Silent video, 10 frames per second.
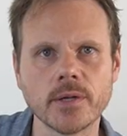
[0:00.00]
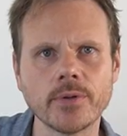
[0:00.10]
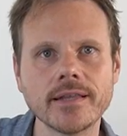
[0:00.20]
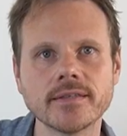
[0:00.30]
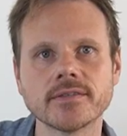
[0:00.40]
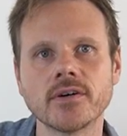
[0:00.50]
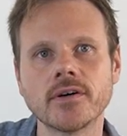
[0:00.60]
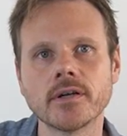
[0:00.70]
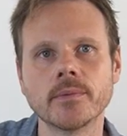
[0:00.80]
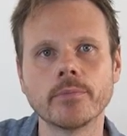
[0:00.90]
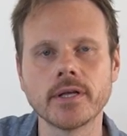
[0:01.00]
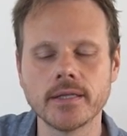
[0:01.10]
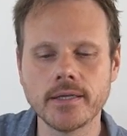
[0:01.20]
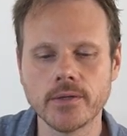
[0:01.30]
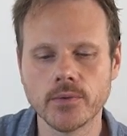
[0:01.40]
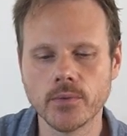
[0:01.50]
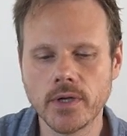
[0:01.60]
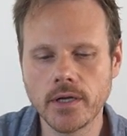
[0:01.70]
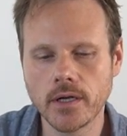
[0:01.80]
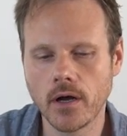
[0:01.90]
to play this song completely,
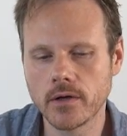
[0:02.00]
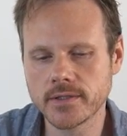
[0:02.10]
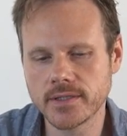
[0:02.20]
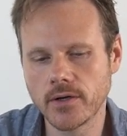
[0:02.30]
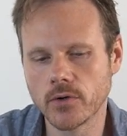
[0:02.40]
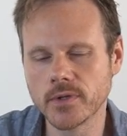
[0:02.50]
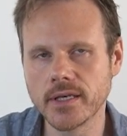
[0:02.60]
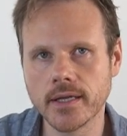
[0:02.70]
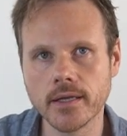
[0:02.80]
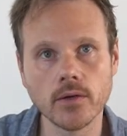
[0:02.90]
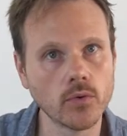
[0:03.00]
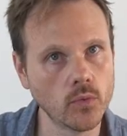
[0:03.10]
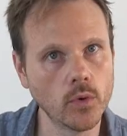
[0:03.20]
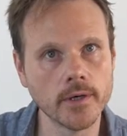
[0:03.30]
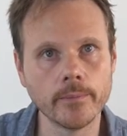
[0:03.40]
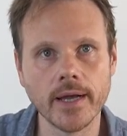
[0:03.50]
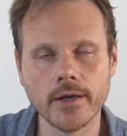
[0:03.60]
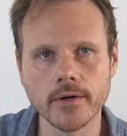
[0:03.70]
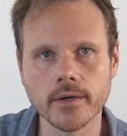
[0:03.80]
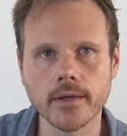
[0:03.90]
we honestly only need one
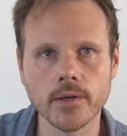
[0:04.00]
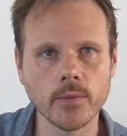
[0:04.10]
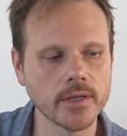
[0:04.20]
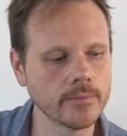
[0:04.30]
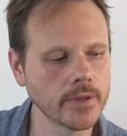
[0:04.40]
pattern, and we can